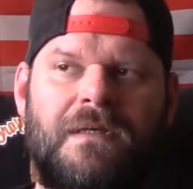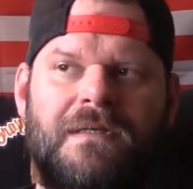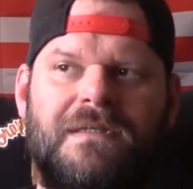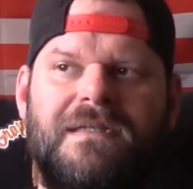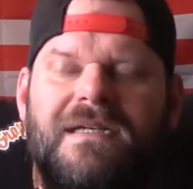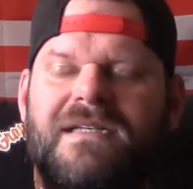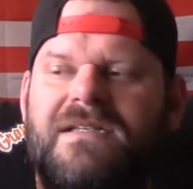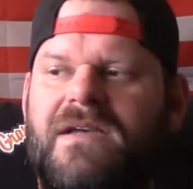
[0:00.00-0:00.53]

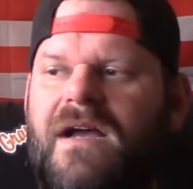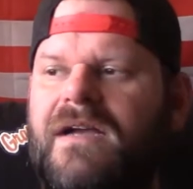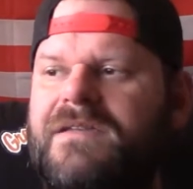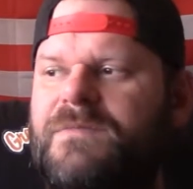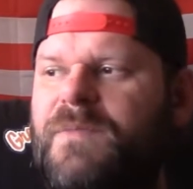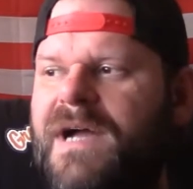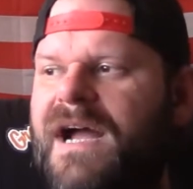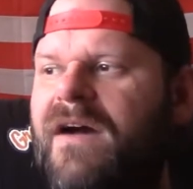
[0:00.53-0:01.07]
And then he
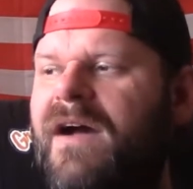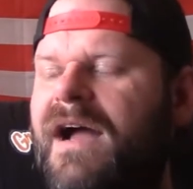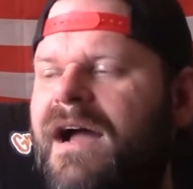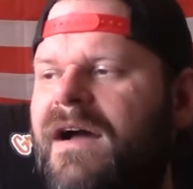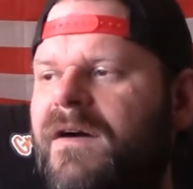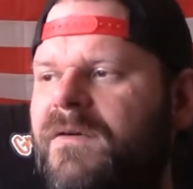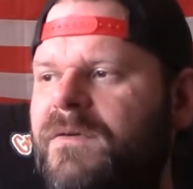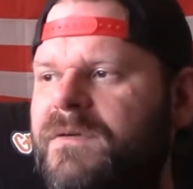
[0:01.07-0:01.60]
talks about
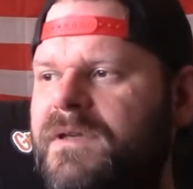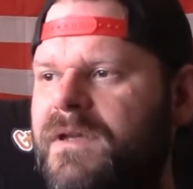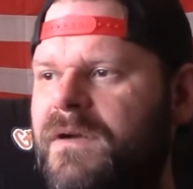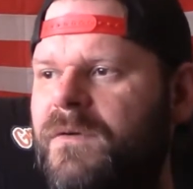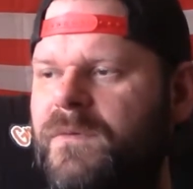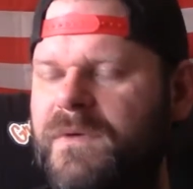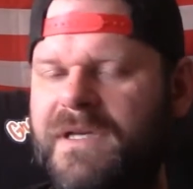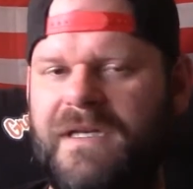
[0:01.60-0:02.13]
how,
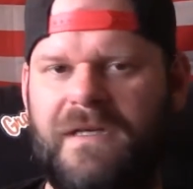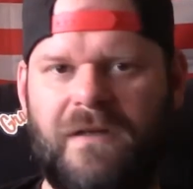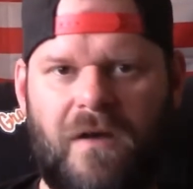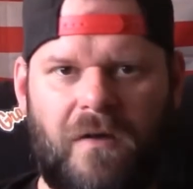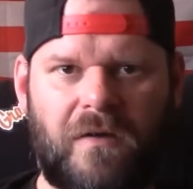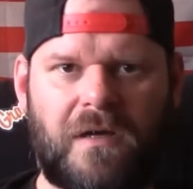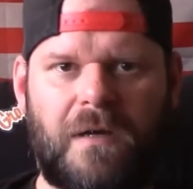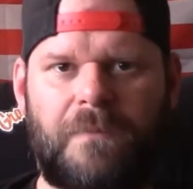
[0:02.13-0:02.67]
we need to
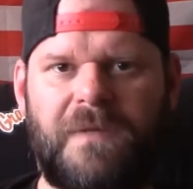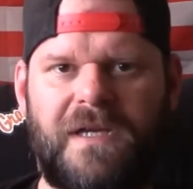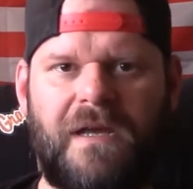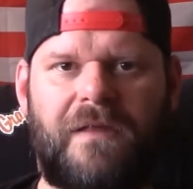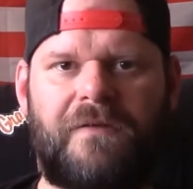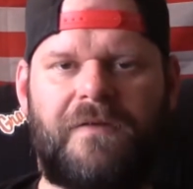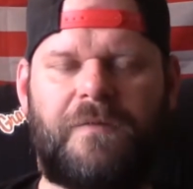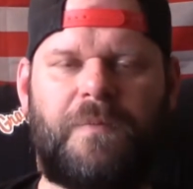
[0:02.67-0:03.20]
all come
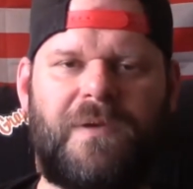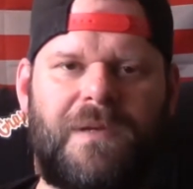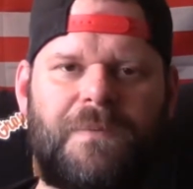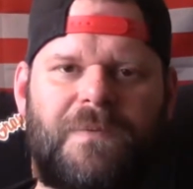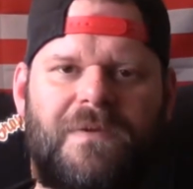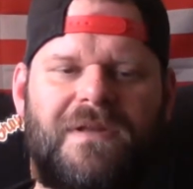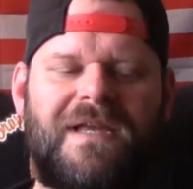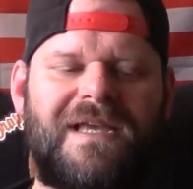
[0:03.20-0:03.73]
together as a
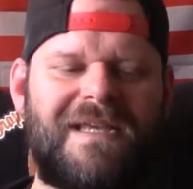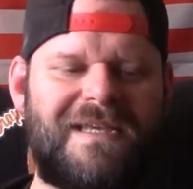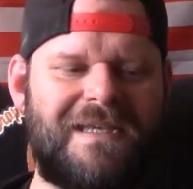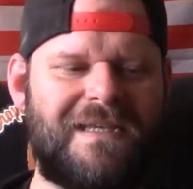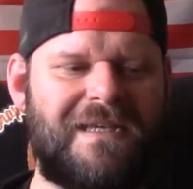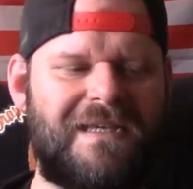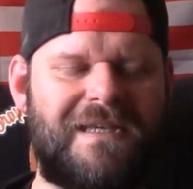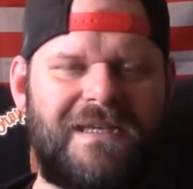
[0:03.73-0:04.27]
people. Like,
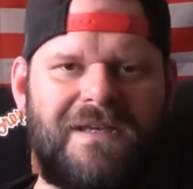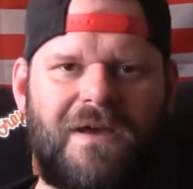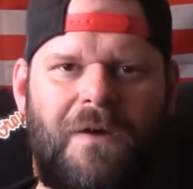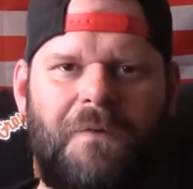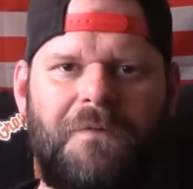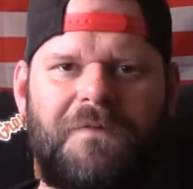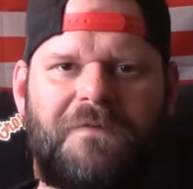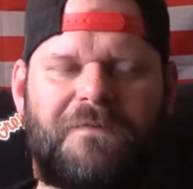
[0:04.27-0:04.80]
he
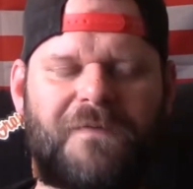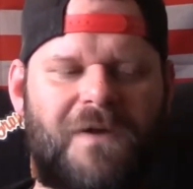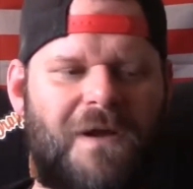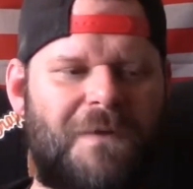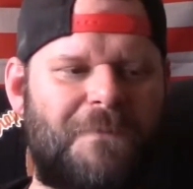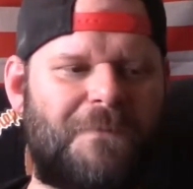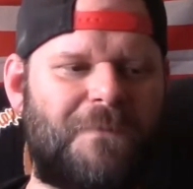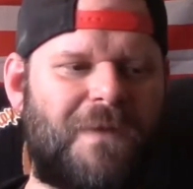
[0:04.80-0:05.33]
goes
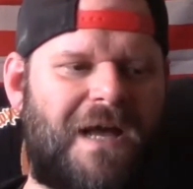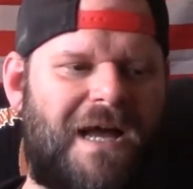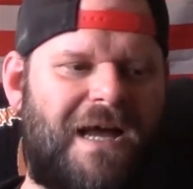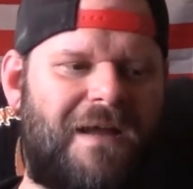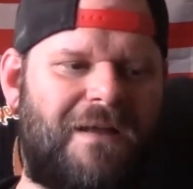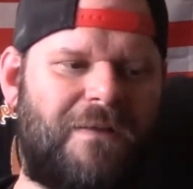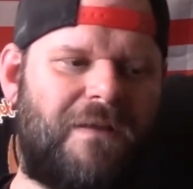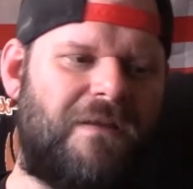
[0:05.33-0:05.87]
from,
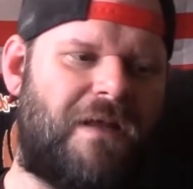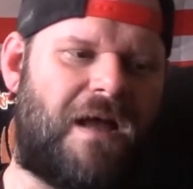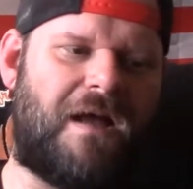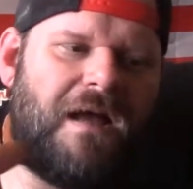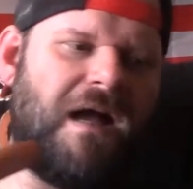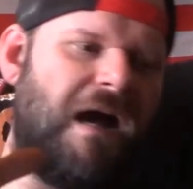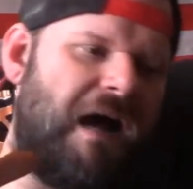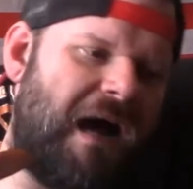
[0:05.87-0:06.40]

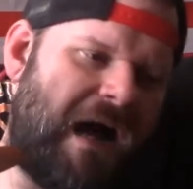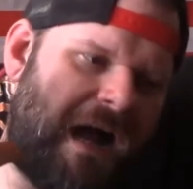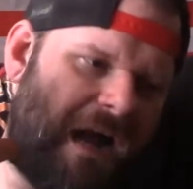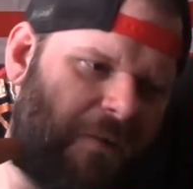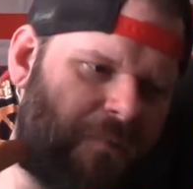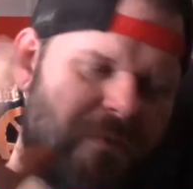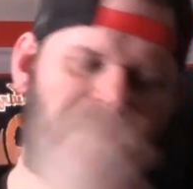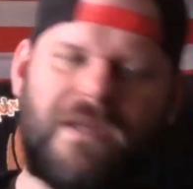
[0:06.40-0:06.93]

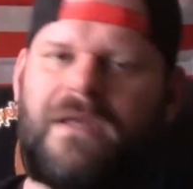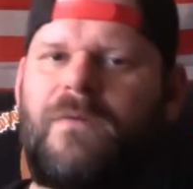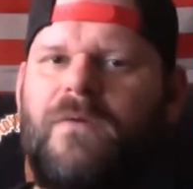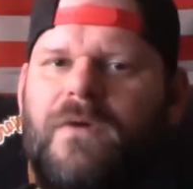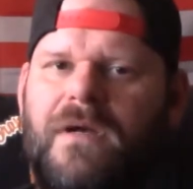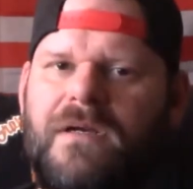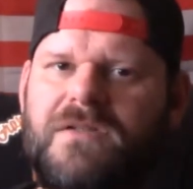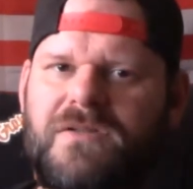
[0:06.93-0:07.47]
I really
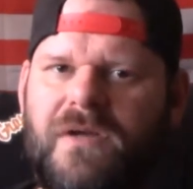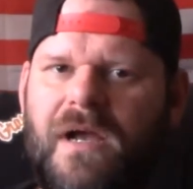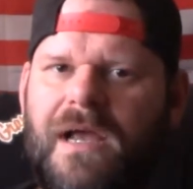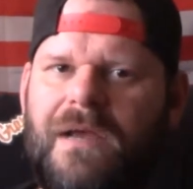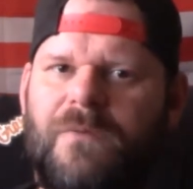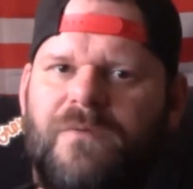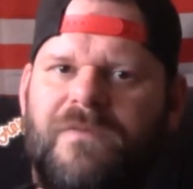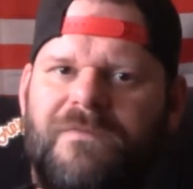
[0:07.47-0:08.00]
want to
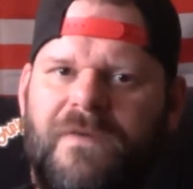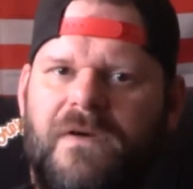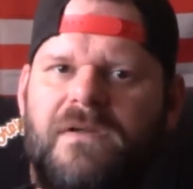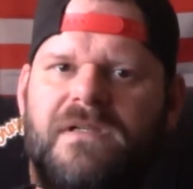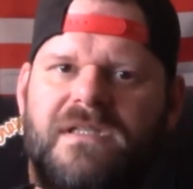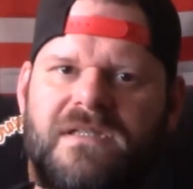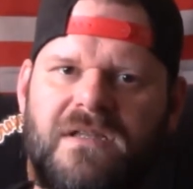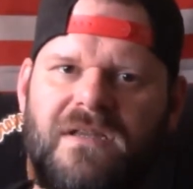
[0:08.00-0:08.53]
try and
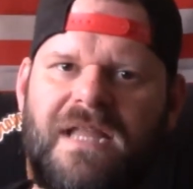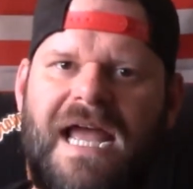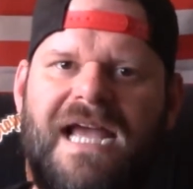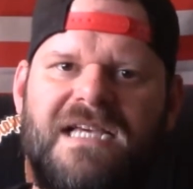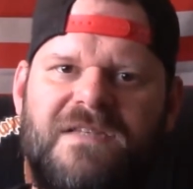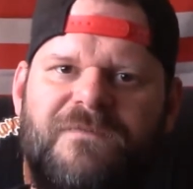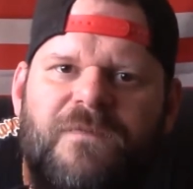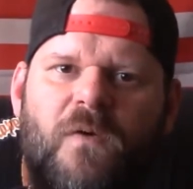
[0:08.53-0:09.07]
reverse the
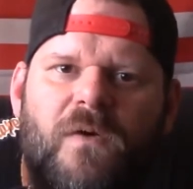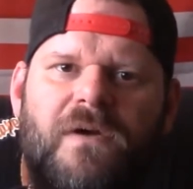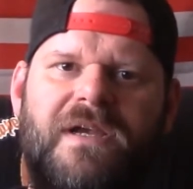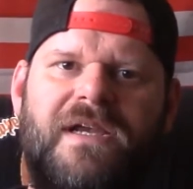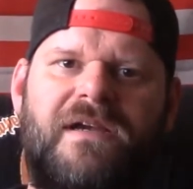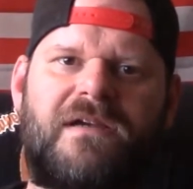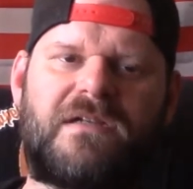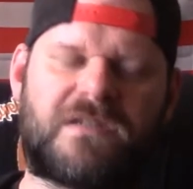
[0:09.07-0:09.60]
last 4
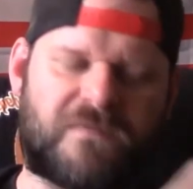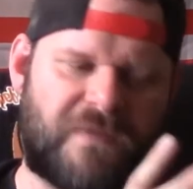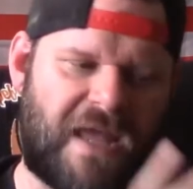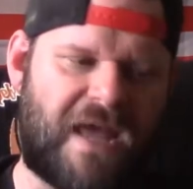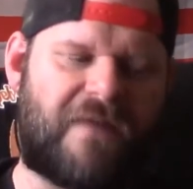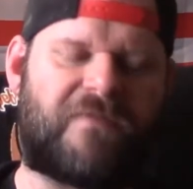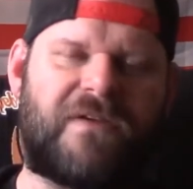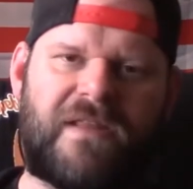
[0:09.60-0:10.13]
years
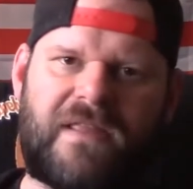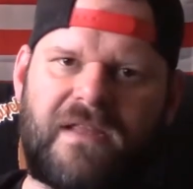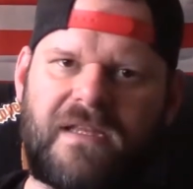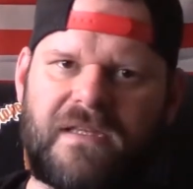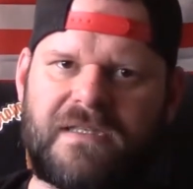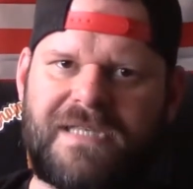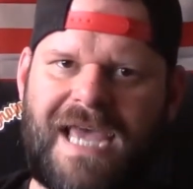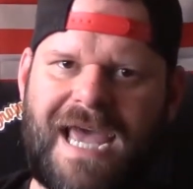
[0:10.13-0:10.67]
of
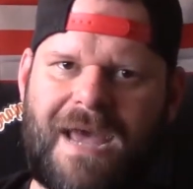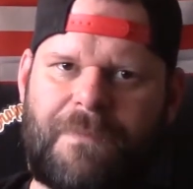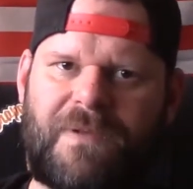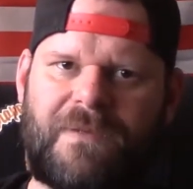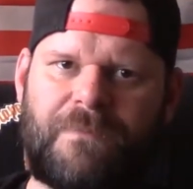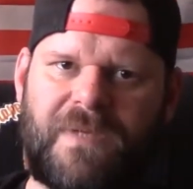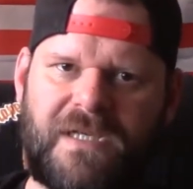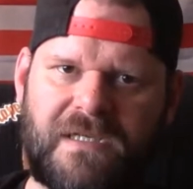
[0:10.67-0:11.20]
everything that's
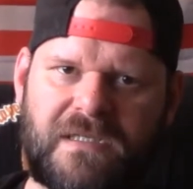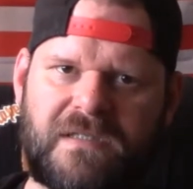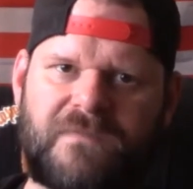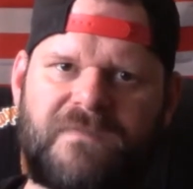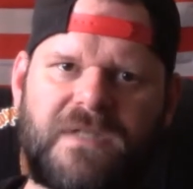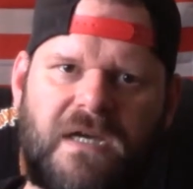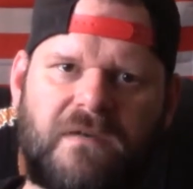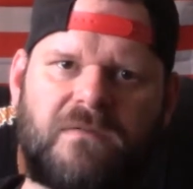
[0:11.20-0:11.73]
happened because
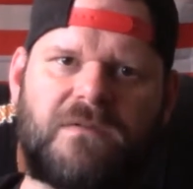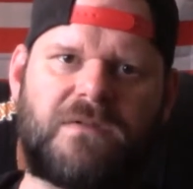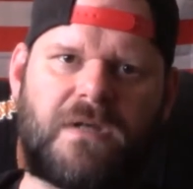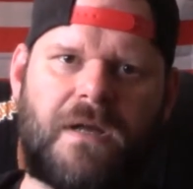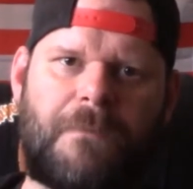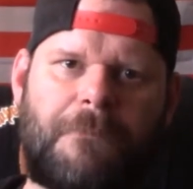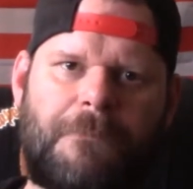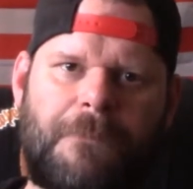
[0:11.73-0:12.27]
of Donald
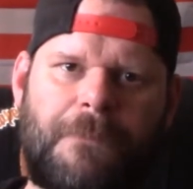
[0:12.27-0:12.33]
Trump.